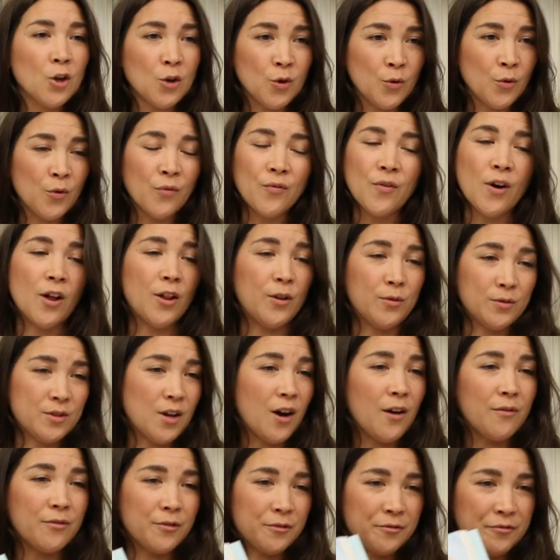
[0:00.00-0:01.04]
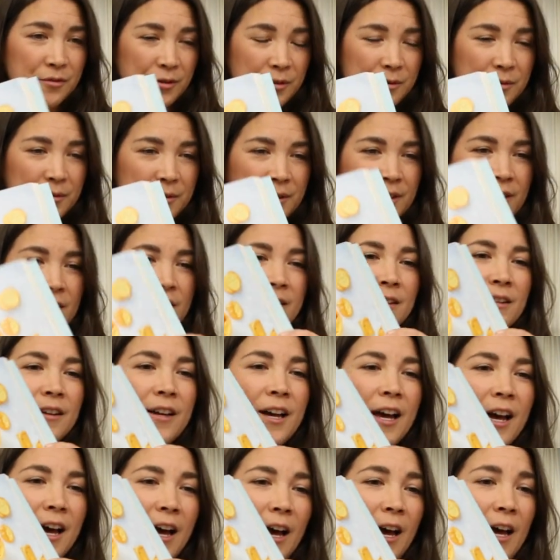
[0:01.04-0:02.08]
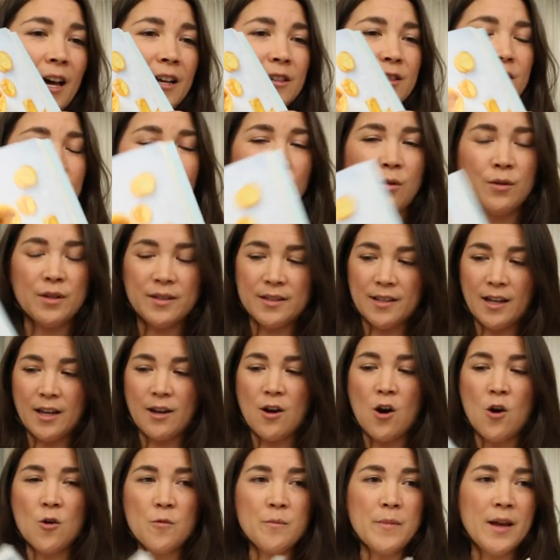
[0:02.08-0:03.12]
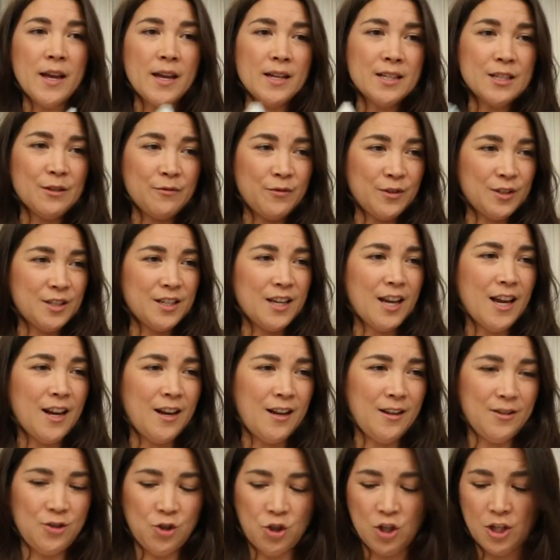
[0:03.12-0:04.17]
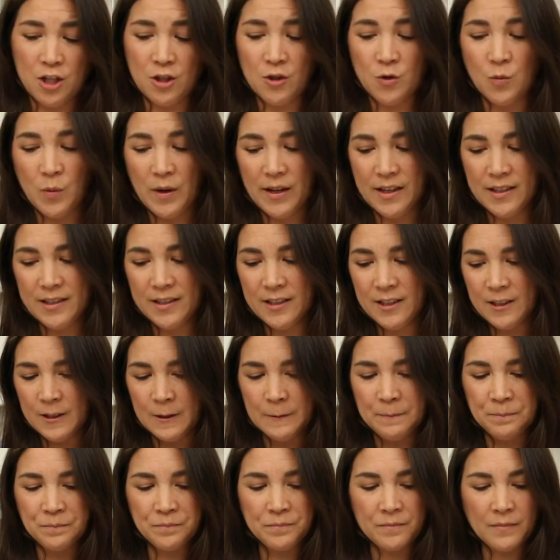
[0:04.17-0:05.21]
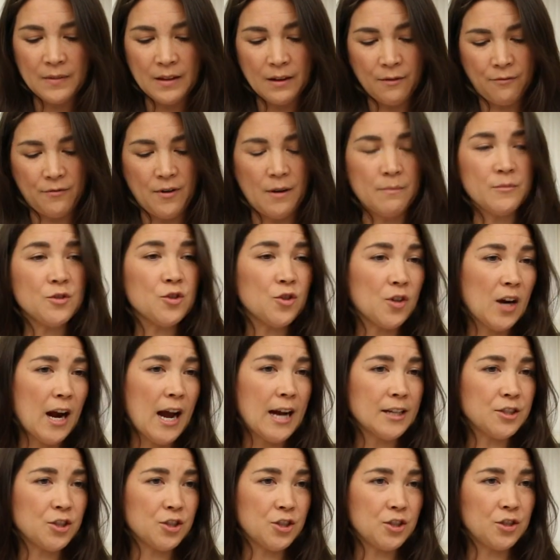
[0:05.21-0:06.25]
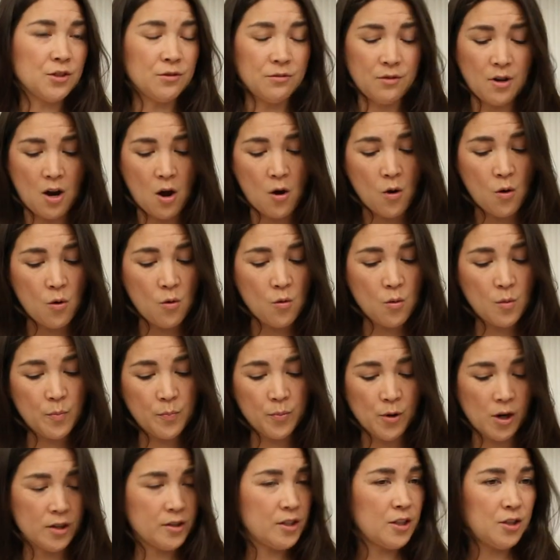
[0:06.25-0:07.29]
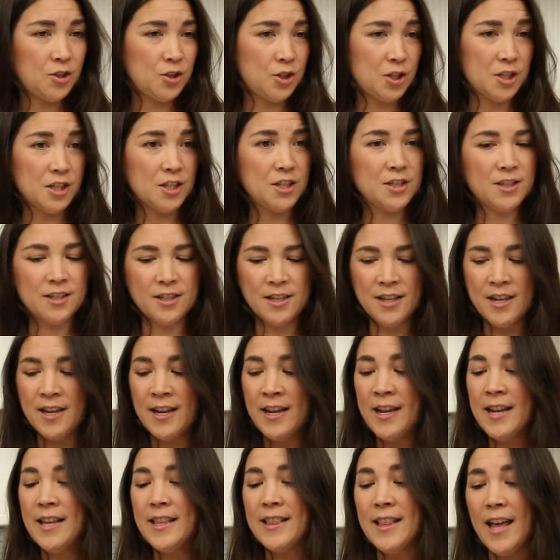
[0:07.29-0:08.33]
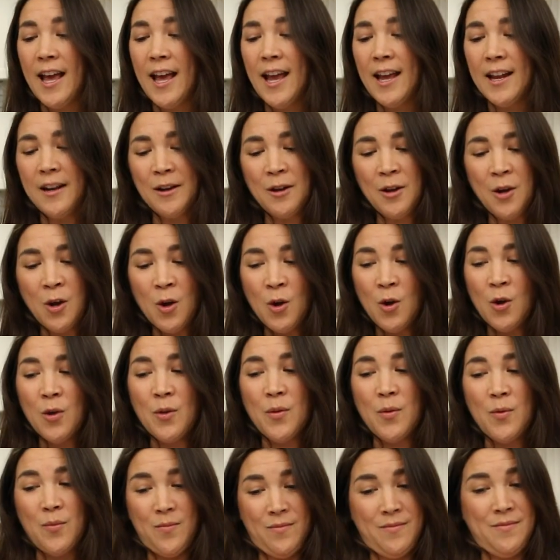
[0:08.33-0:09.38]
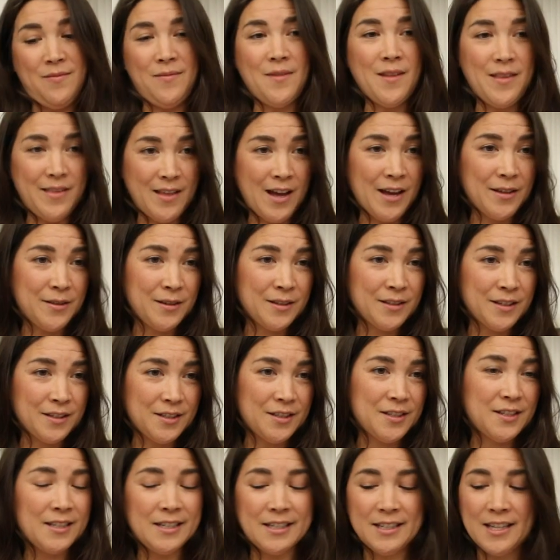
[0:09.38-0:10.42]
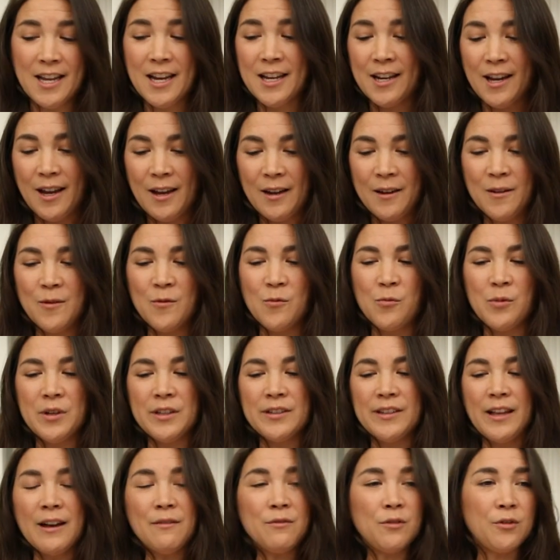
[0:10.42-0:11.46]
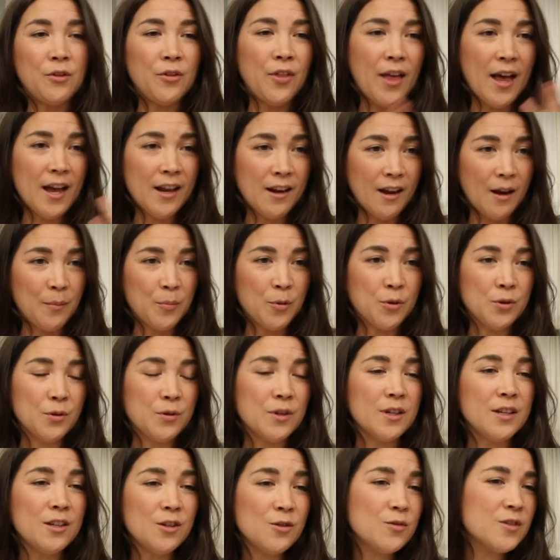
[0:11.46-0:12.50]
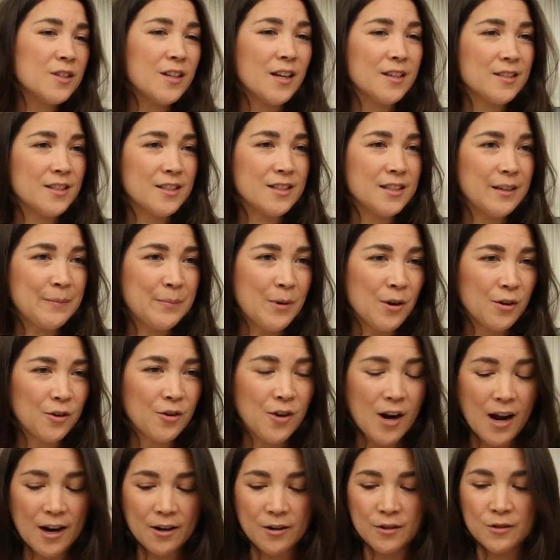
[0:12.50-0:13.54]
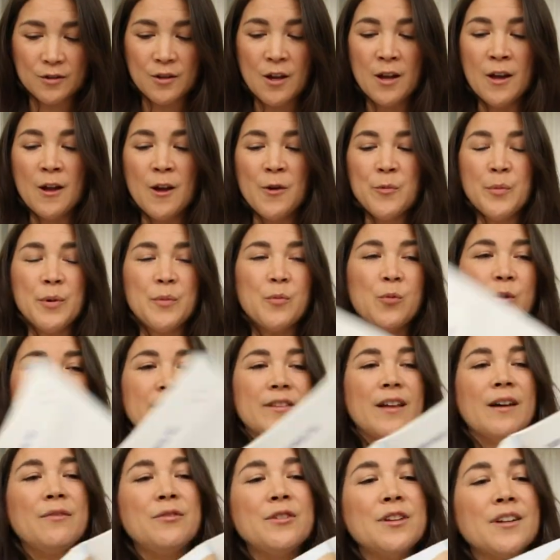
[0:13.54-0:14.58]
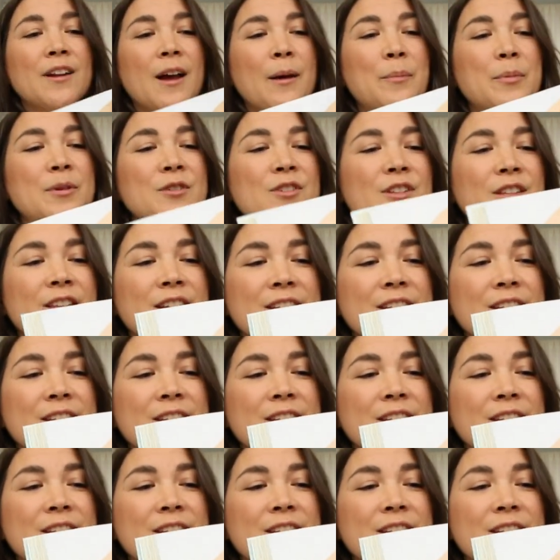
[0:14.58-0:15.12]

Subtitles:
who follows Hot for Food. So it's like homemade sophisticated Cheese Whiz from scratch, no processed cheese. Then I think this is exciting. We level that up, or you can use it as a dip on crackers, but we level it up into